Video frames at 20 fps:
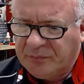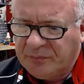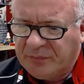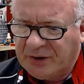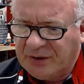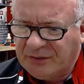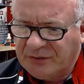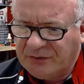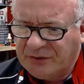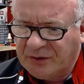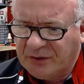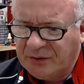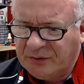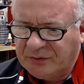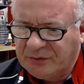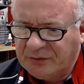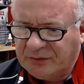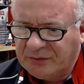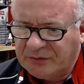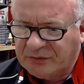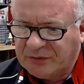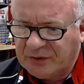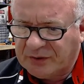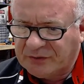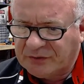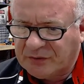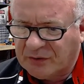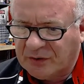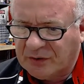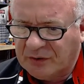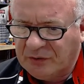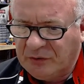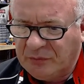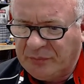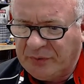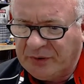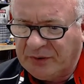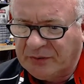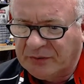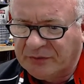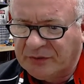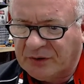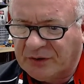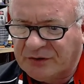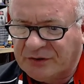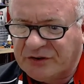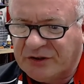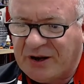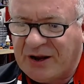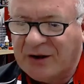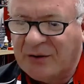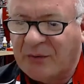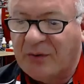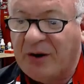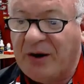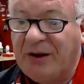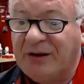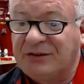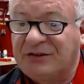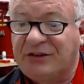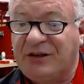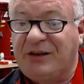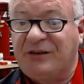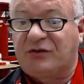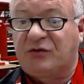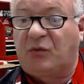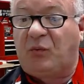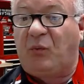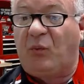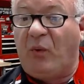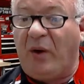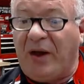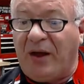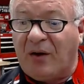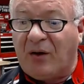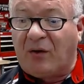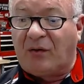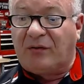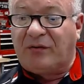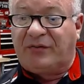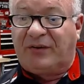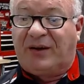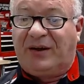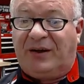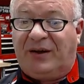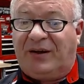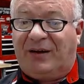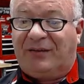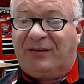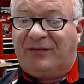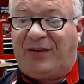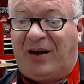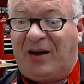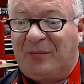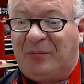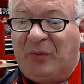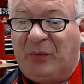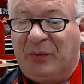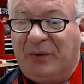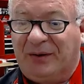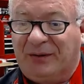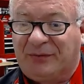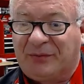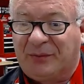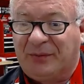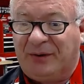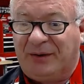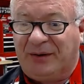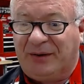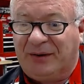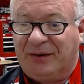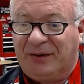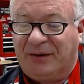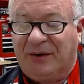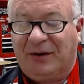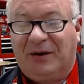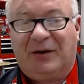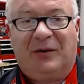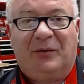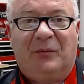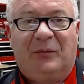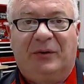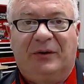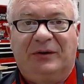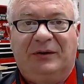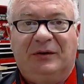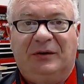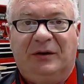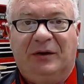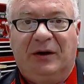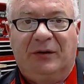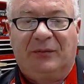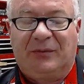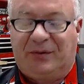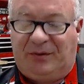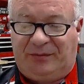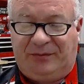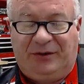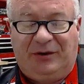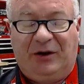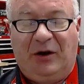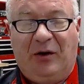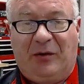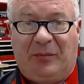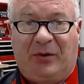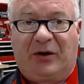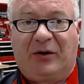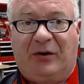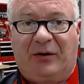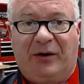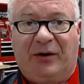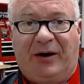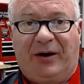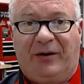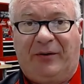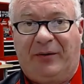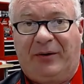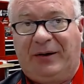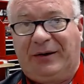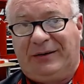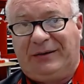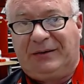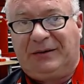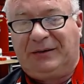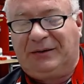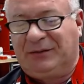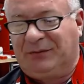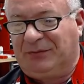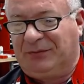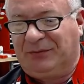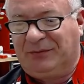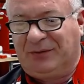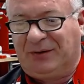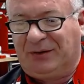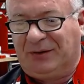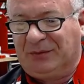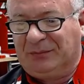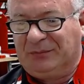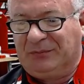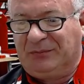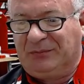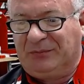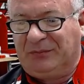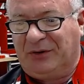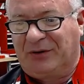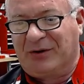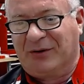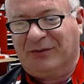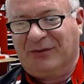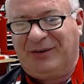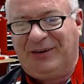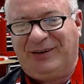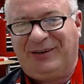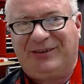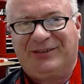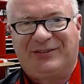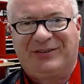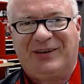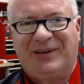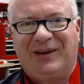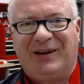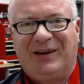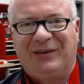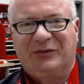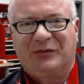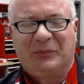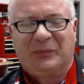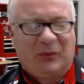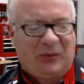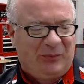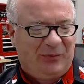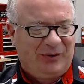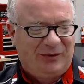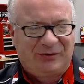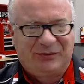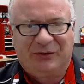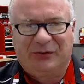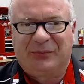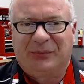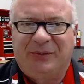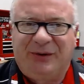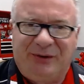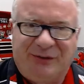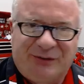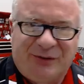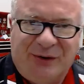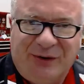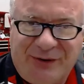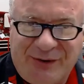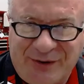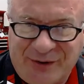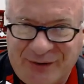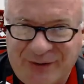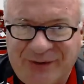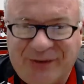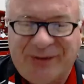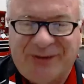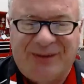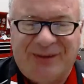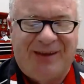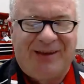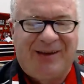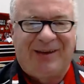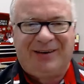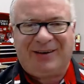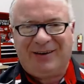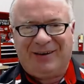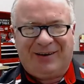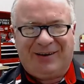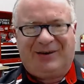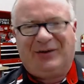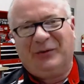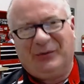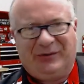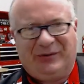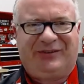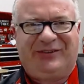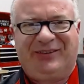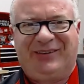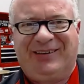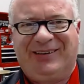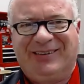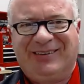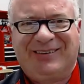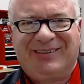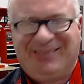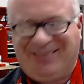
Panagiotis, I start a new build, a Jaguar XJ12 5.3 well, you know, you know, I'm a car guy, right? Um, you're gonna need to send Hank some more pictures when you start tearing into that. I want to see it.